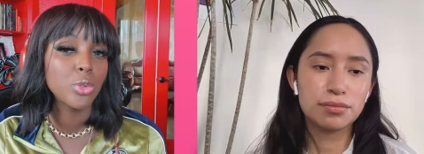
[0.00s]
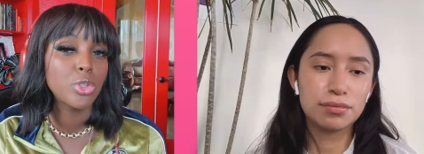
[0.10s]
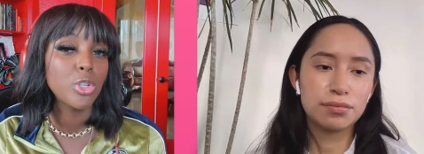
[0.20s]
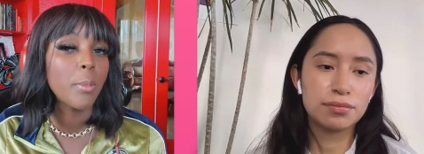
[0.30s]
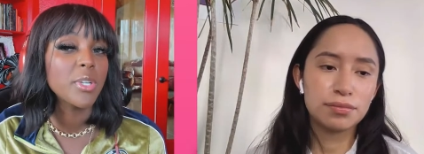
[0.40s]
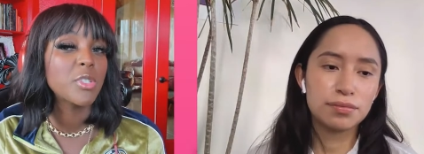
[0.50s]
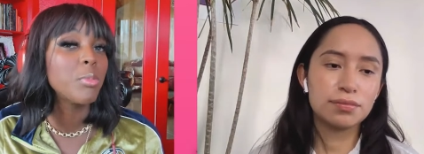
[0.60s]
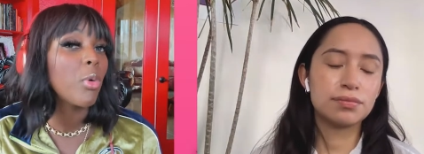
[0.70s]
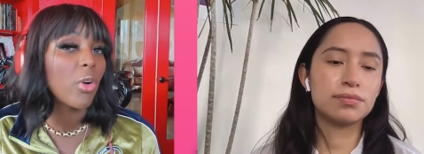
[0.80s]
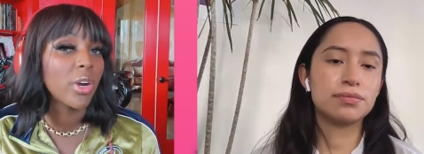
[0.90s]
Speaker 1: to so
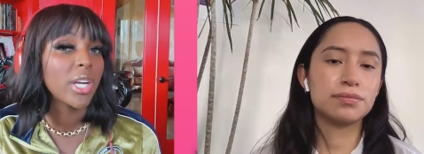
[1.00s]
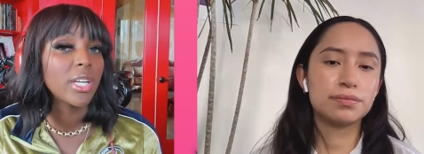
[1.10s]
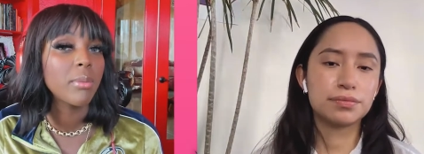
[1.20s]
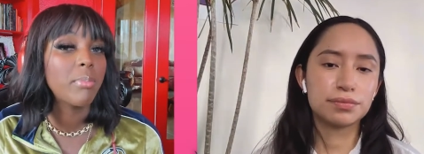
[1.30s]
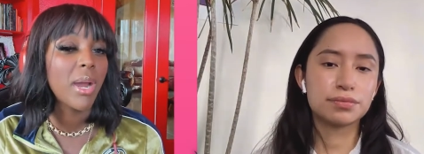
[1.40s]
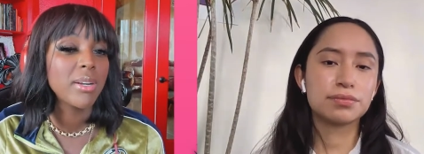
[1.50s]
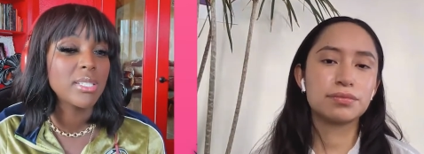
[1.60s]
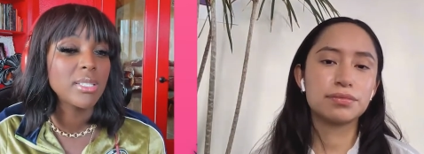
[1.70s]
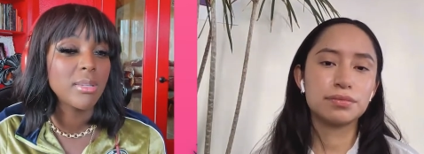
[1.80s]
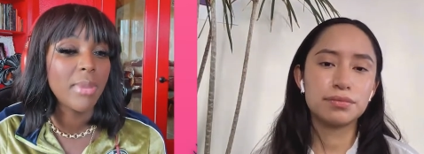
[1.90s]
much more in
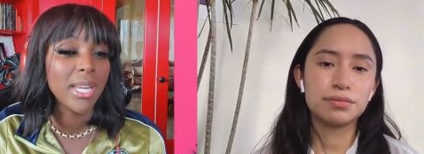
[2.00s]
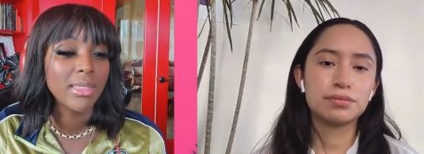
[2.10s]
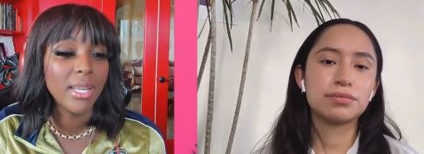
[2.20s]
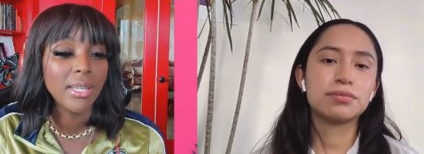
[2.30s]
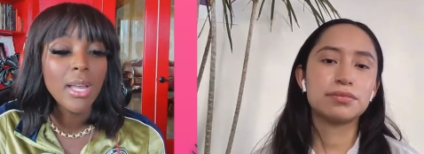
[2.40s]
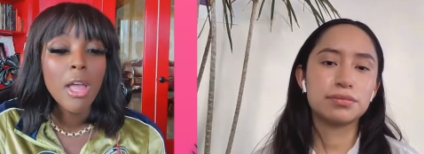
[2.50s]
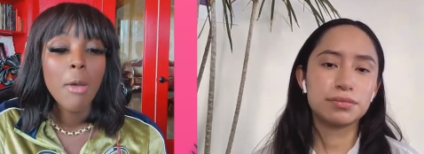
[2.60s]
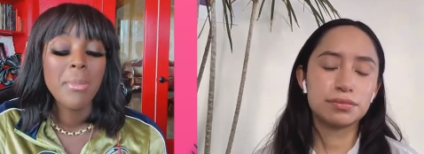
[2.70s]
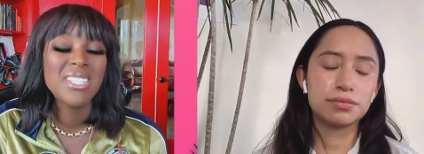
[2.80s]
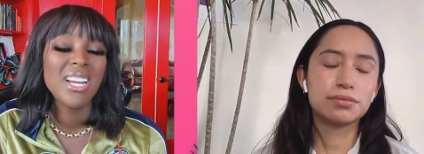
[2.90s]
comparison to back then.
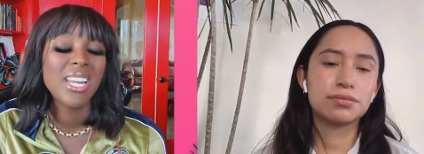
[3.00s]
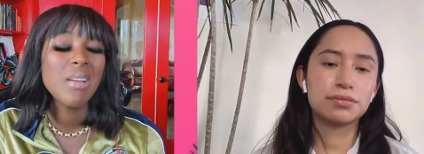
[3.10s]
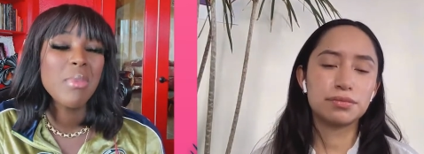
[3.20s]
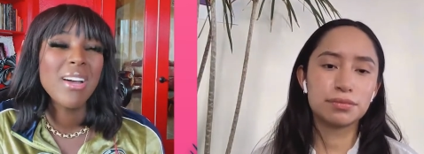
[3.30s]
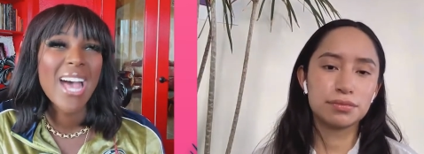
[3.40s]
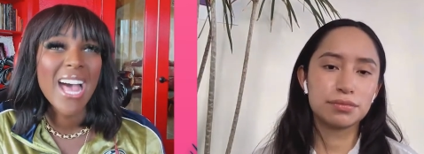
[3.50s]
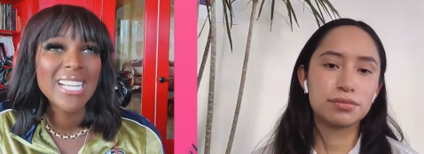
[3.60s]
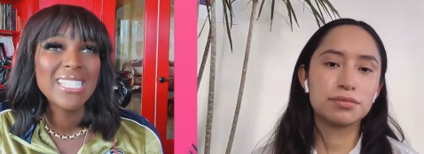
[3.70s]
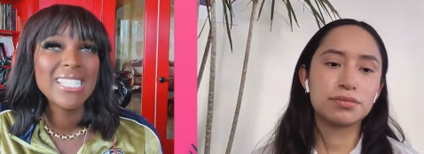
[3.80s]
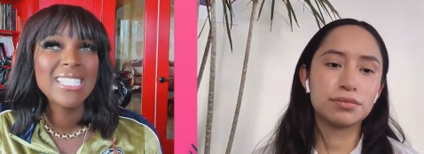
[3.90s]
But talking about
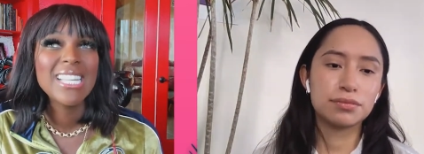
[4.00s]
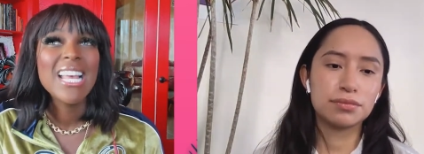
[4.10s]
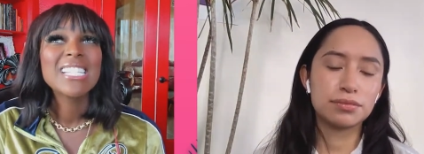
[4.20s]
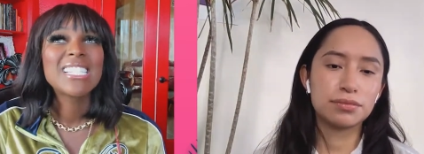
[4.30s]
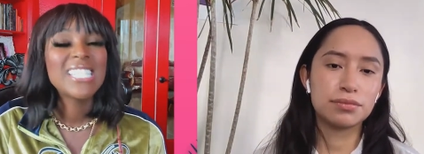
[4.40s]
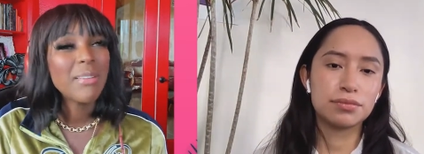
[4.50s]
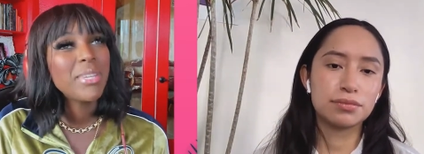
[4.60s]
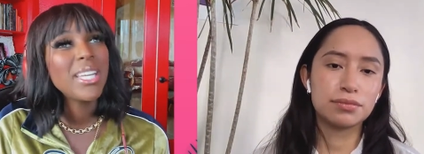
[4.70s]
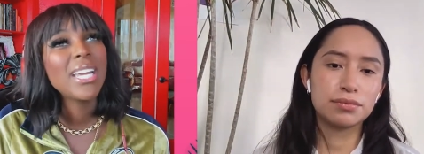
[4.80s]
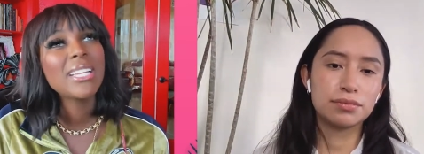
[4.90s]
access,
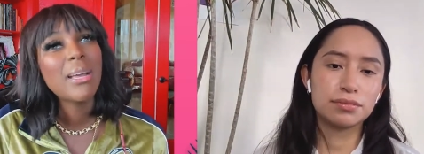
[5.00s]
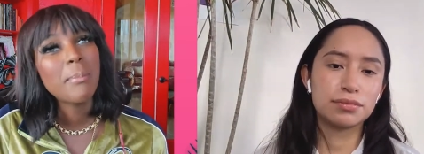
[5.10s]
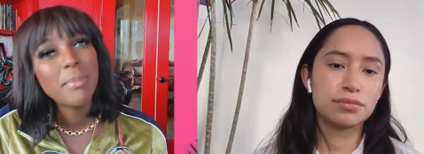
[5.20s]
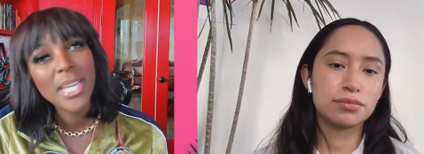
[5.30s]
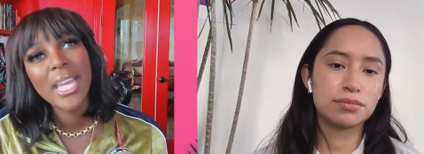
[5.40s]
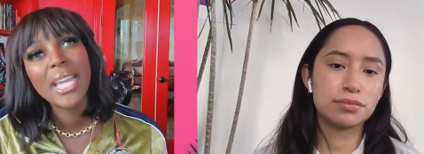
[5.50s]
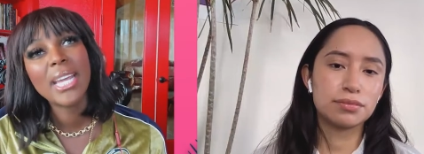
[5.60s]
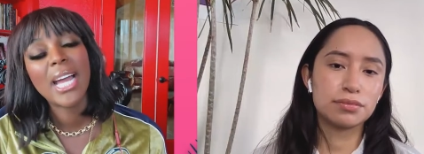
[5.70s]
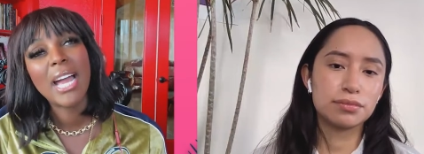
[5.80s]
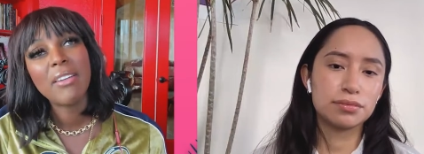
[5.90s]
something que
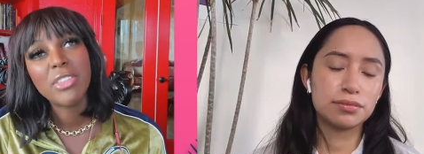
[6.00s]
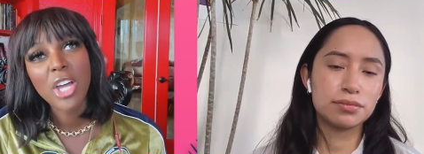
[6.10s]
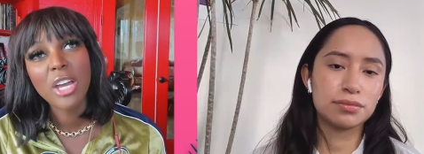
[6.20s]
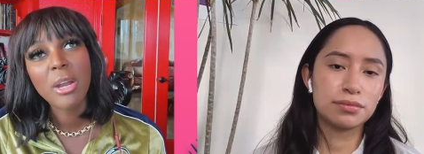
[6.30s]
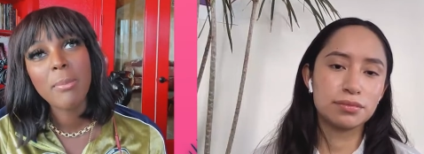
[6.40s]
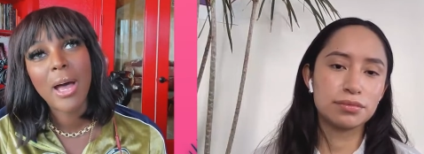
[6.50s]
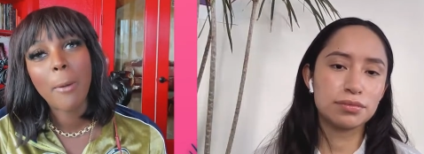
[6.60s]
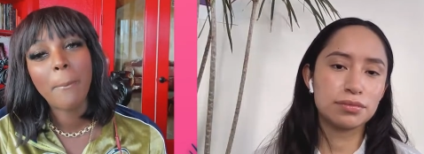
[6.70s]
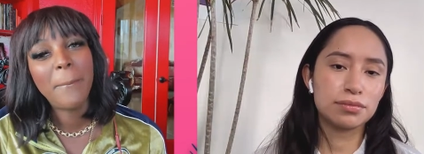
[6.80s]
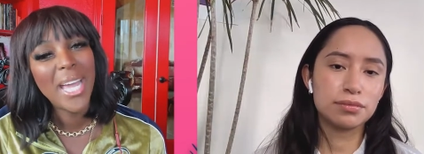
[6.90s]
también I've thought
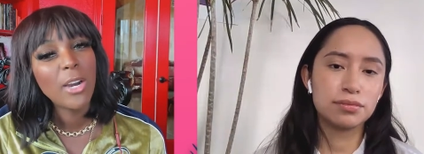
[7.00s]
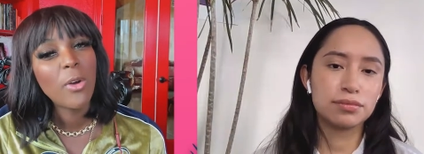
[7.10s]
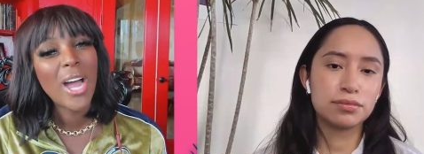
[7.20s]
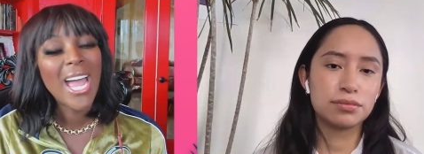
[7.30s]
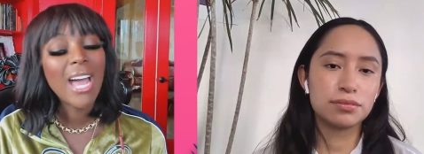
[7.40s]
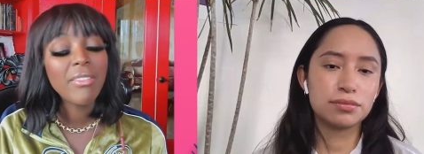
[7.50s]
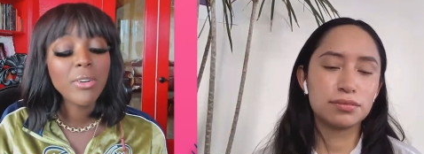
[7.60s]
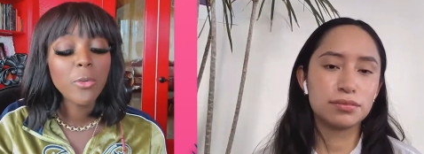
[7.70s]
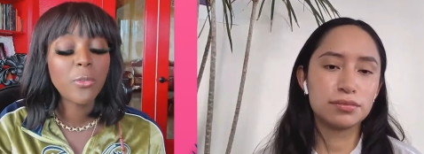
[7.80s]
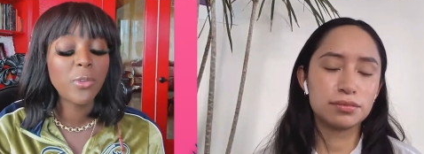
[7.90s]
about, pero I
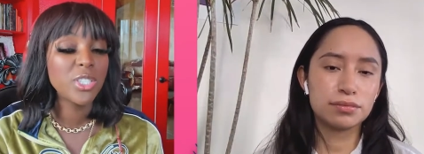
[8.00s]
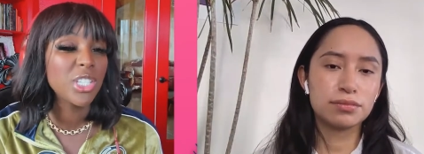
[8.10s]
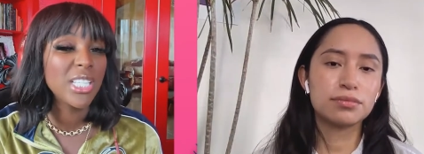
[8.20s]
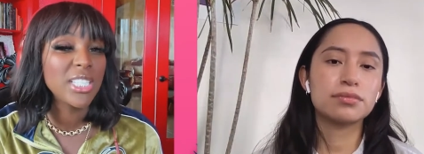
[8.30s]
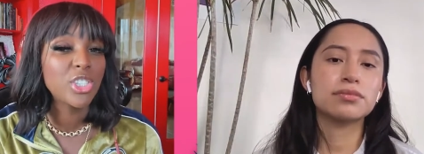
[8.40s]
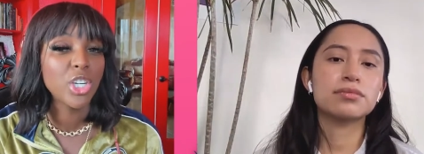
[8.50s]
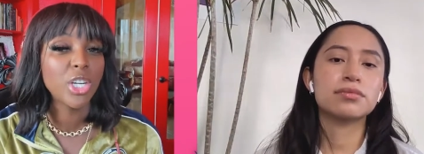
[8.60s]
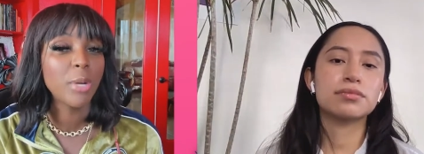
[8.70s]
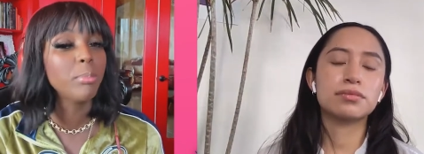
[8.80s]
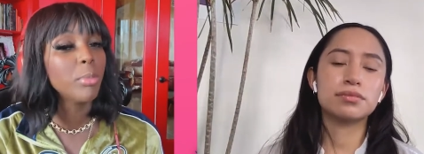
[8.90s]
haven't officially
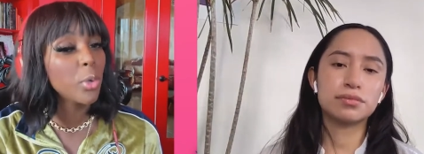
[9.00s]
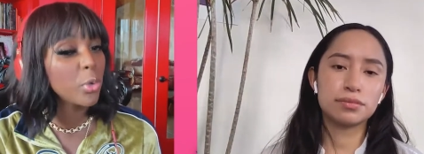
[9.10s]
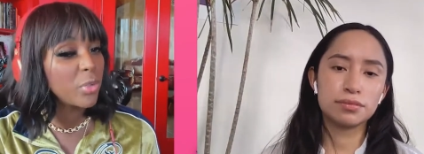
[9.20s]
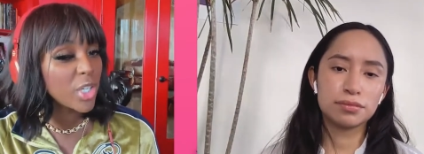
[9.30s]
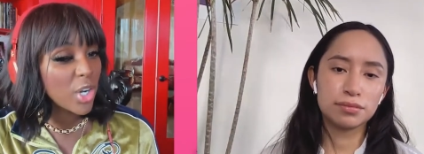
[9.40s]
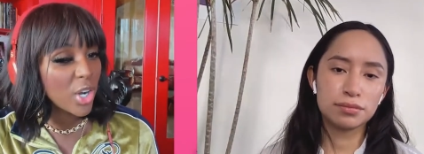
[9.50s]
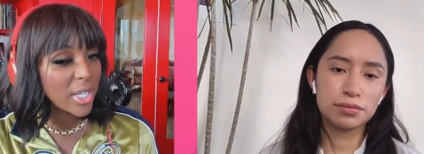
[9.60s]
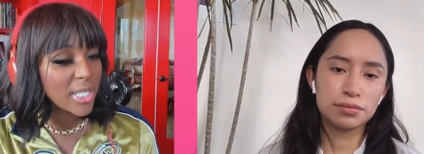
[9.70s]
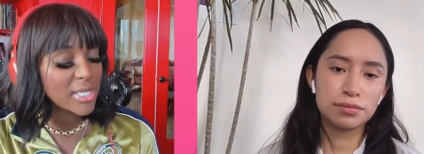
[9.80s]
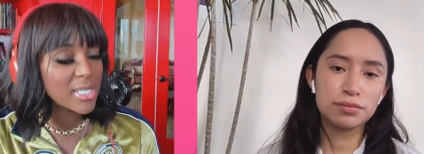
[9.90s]
started moving
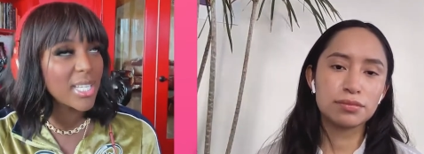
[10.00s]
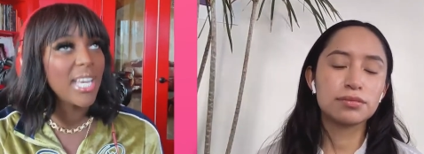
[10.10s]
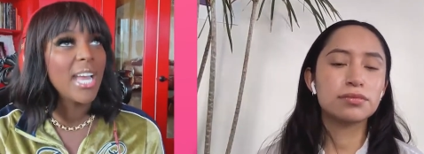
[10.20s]
on it